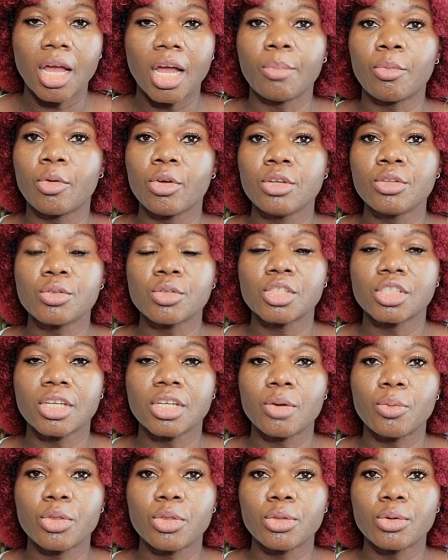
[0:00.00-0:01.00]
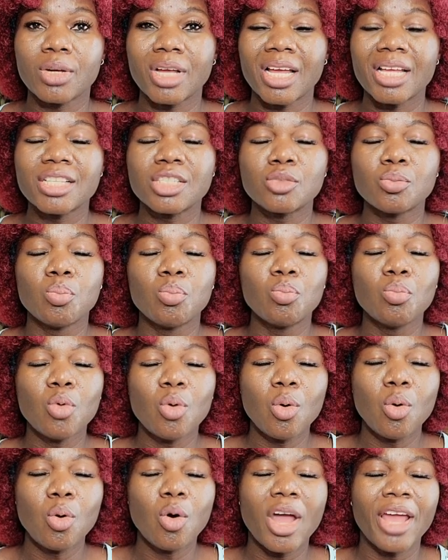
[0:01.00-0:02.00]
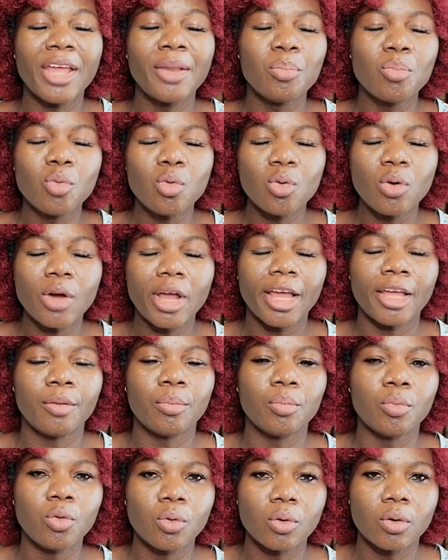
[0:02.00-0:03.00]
I'm going to share with you guys more and more and more